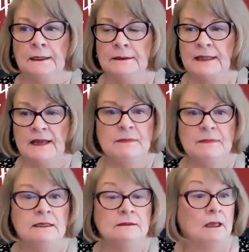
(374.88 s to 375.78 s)
That
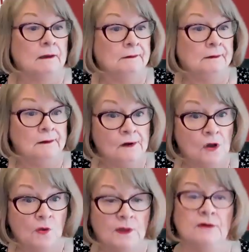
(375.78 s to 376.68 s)
means
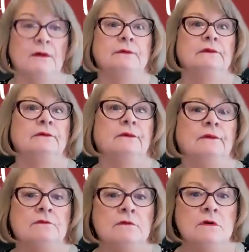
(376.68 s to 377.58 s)
no interruptions,
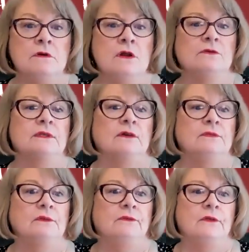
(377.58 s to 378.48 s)
no cell
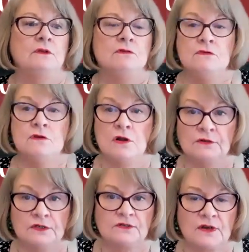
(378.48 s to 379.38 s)
phones, no
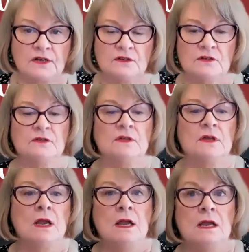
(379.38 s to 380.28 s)
distractions.
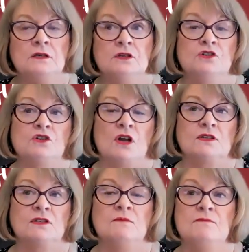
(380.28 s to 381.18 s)

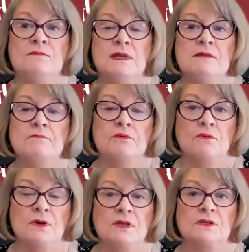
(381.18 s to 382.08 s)
Just be
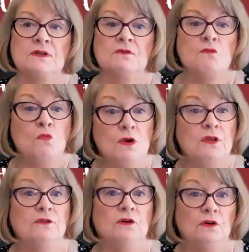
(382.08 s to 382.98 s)
present
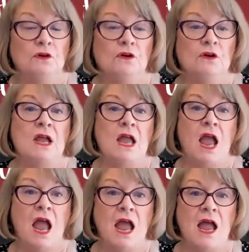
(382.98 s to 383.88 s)
with her
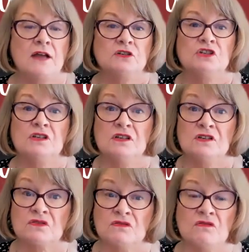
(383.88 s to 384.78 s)
as she
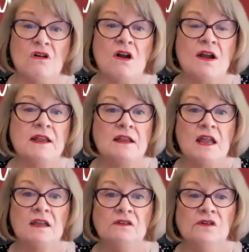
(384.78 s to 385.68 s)
is crying
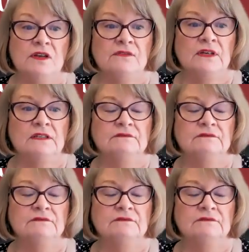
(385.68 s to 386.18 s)
and grieving.